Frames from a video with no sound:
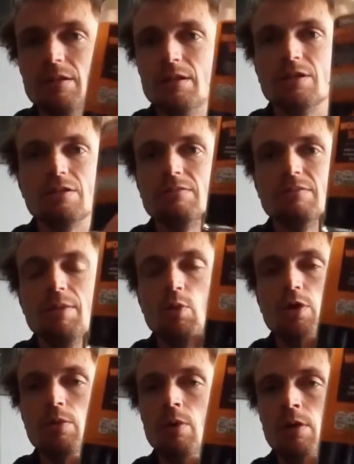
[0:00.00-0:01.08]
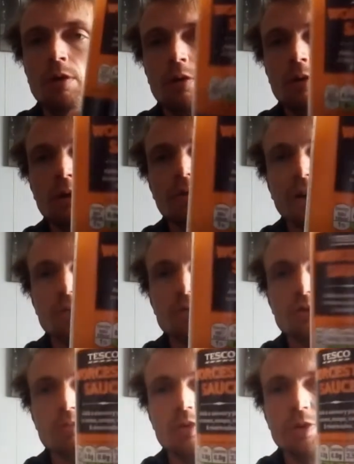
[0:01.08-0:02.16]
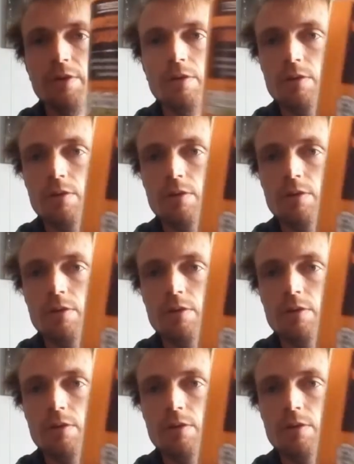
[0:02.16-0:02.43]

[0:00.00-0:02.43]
I just didn't want it. I think there was no point.